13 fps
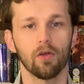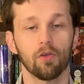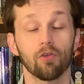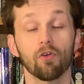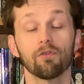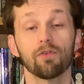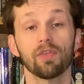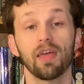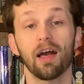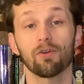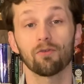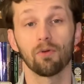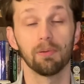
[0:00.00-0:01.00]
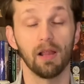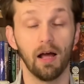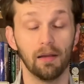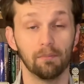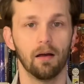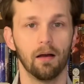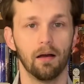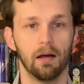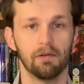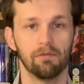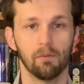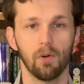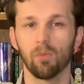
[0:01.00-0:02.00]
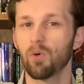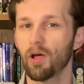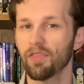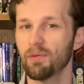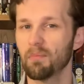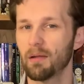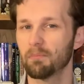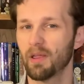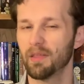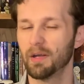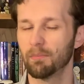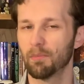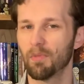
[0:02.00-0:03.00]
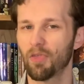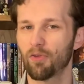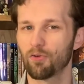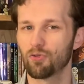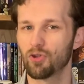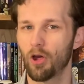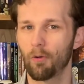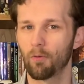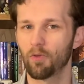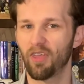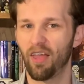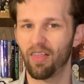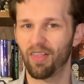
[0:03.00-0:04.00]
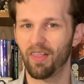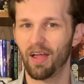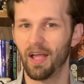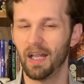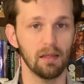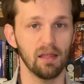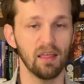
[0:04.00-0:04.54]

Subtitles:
So for the actual plot, a wealthy man by the name of Mr. Jones has died.